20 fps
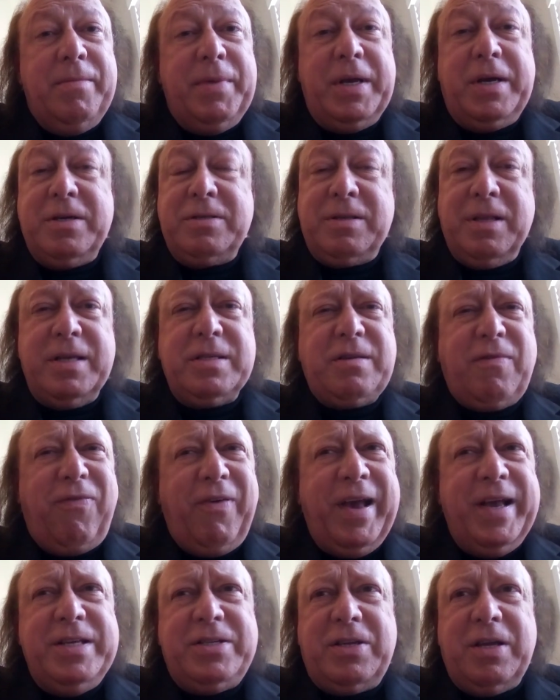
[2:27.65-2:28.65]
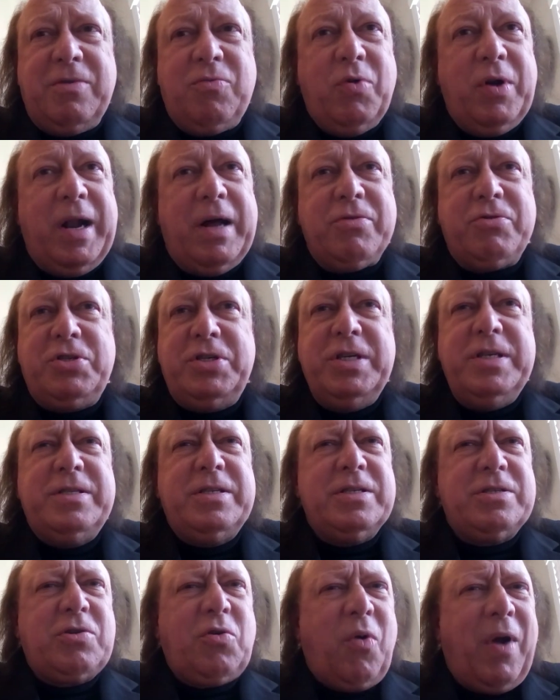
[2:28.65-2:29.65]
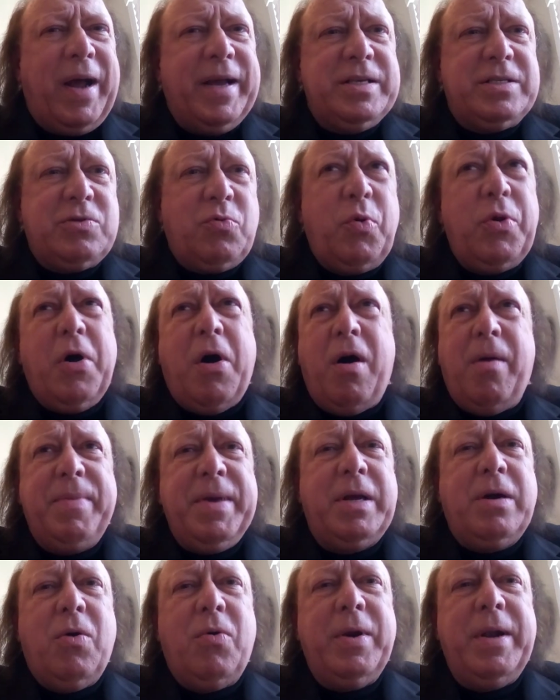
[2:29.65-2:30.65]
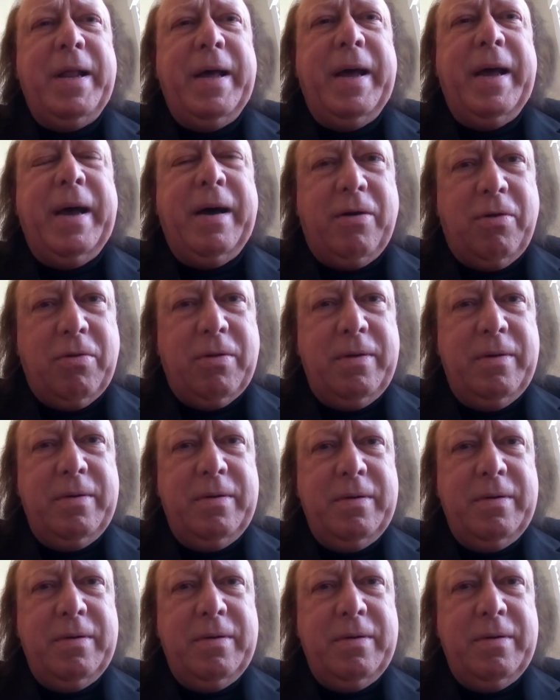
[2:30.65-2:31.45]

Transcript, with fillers: Because let's face it, without Jesus Christ, we all be going to hell.